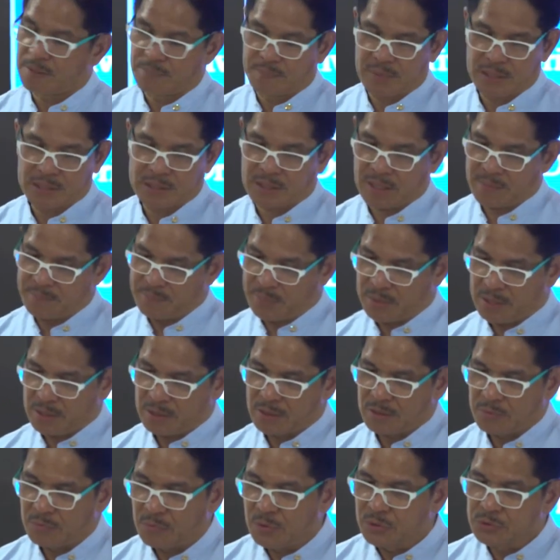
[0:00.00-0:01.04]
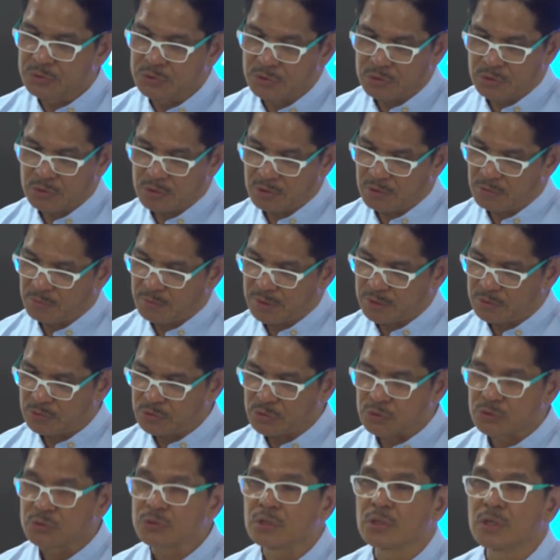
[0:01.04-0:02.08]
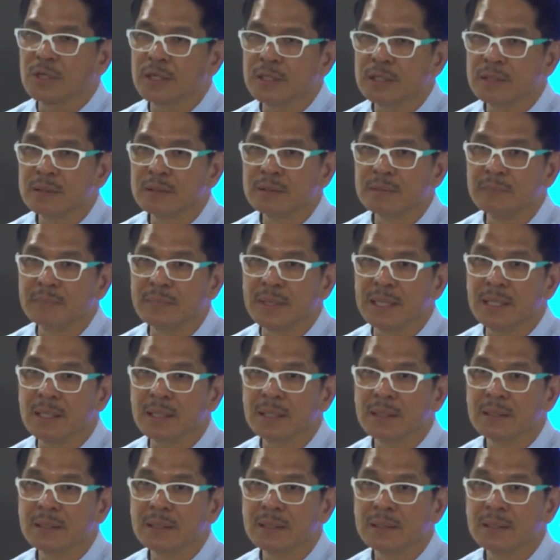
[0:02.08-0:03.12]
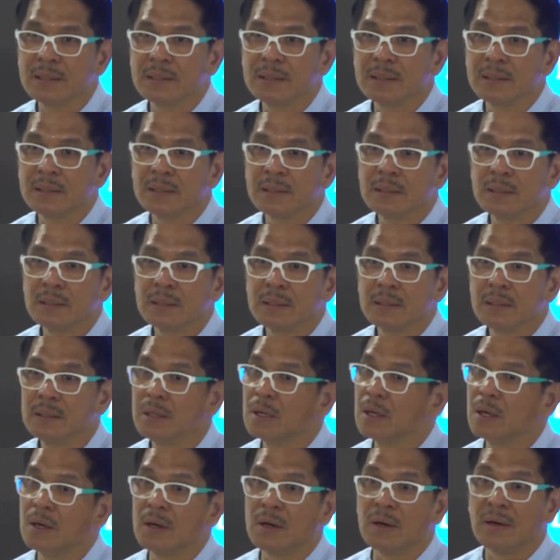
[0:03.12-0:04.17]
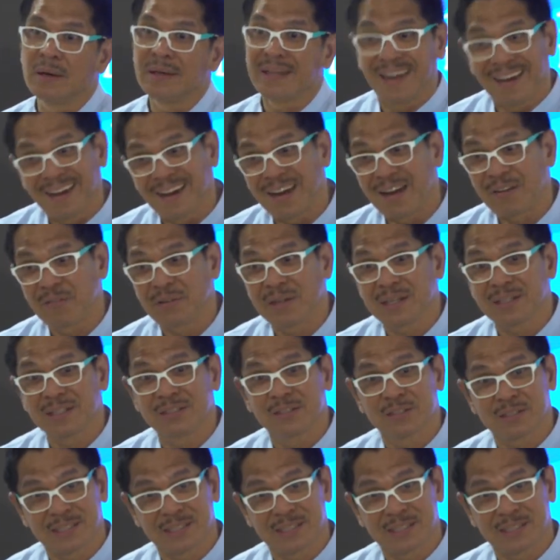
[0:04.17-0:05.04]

best company in the world, you know. You want to join me? No, yeah, you